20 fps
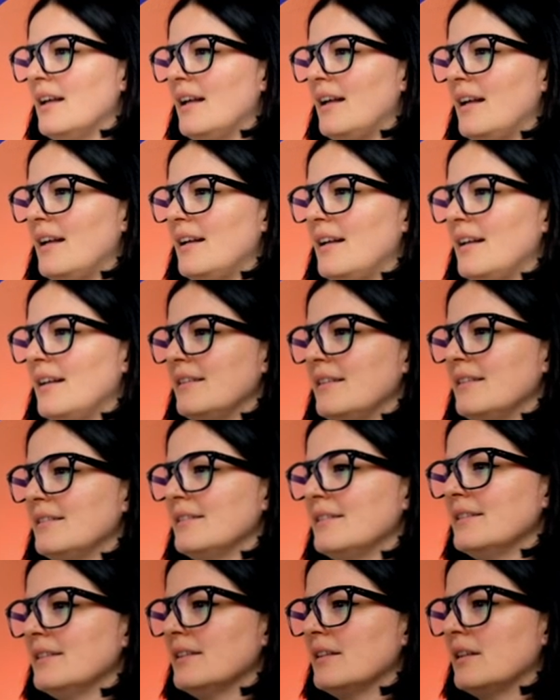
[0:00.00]

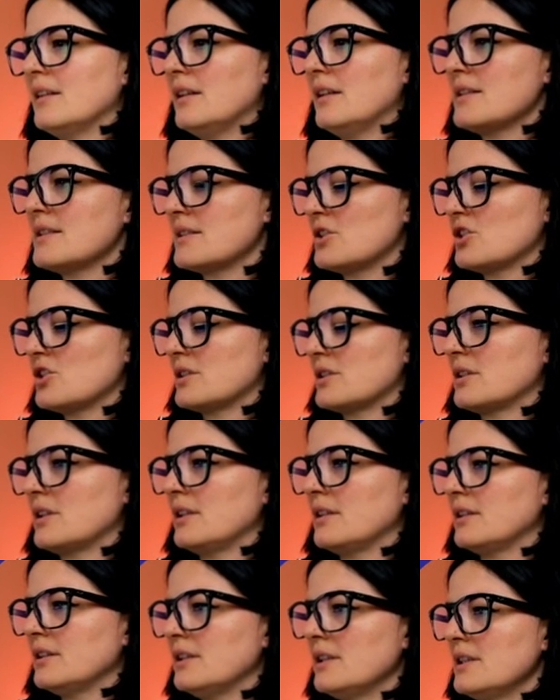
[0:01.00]
And let's just
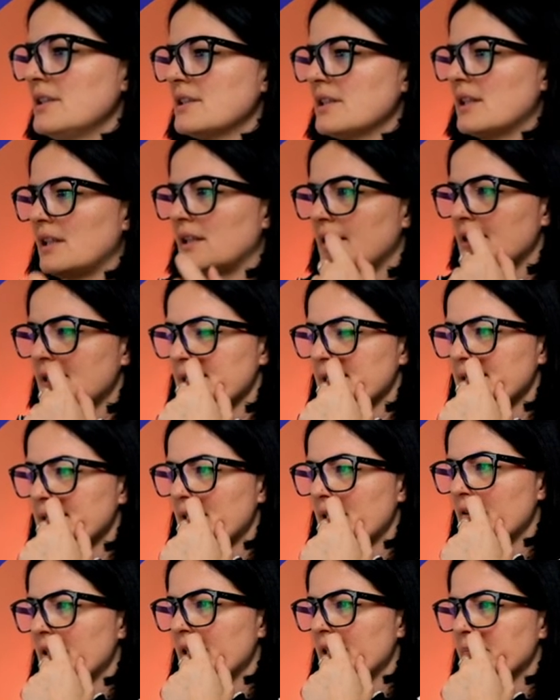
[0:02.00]
delete this
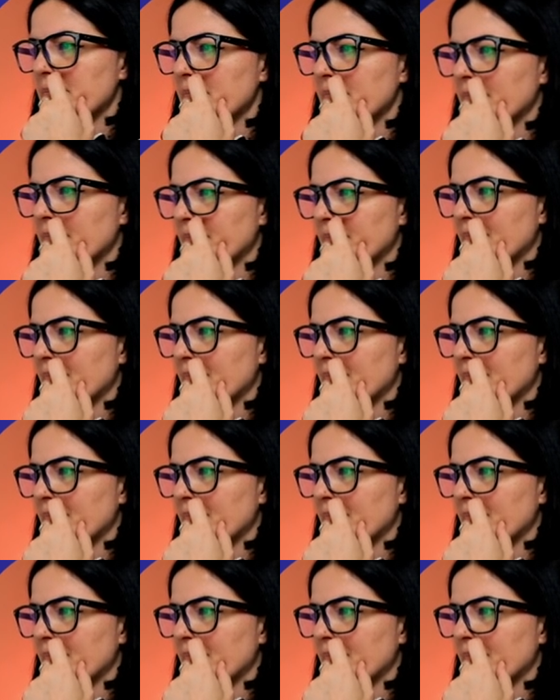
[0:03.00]
unnecessary